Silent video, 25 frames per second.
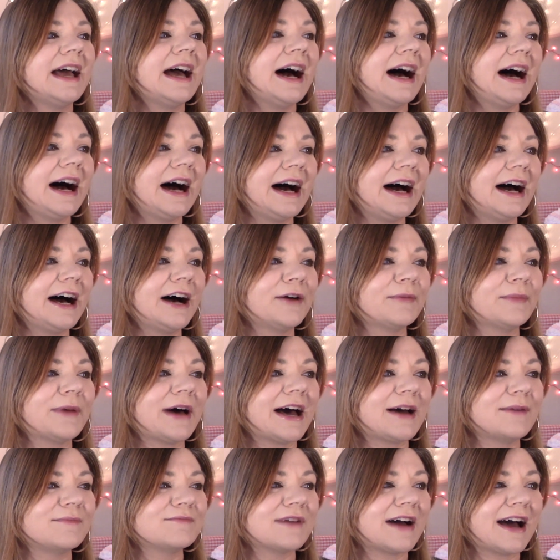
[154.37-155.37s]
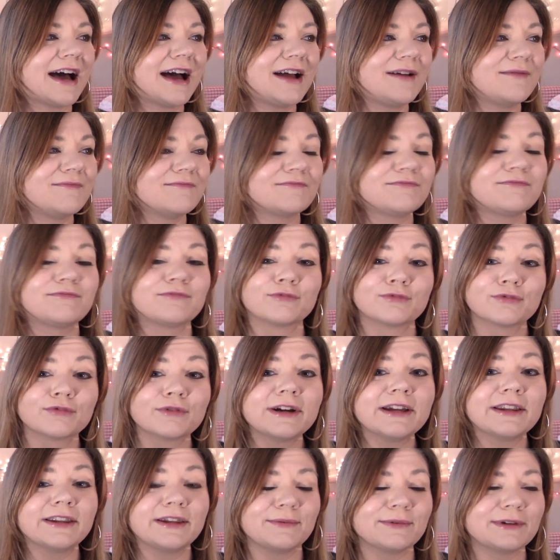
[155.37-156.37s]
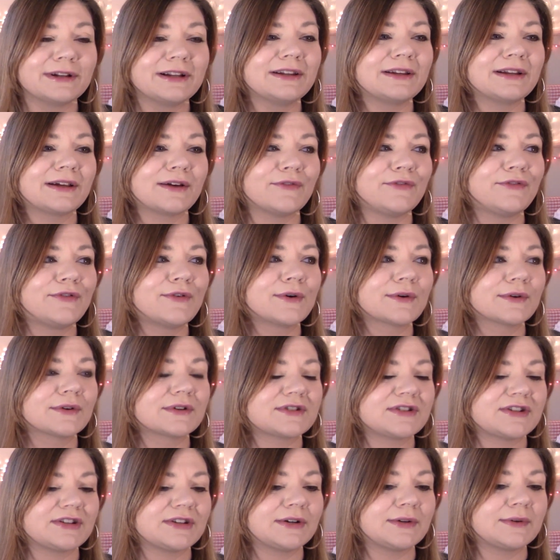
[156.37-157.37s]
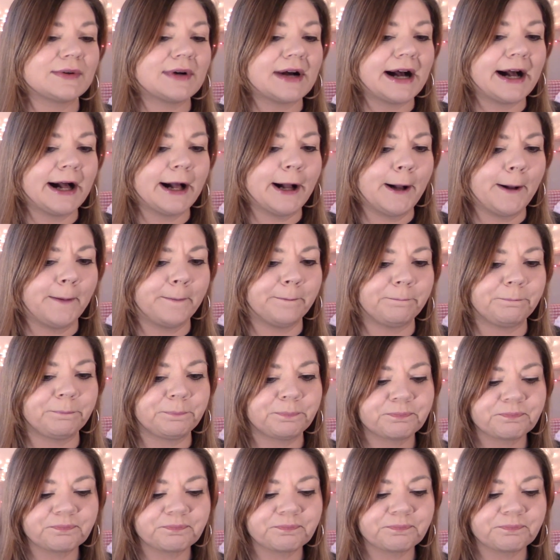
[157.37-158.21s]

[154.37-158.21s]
Um, I'm I'm really really looking forward to um,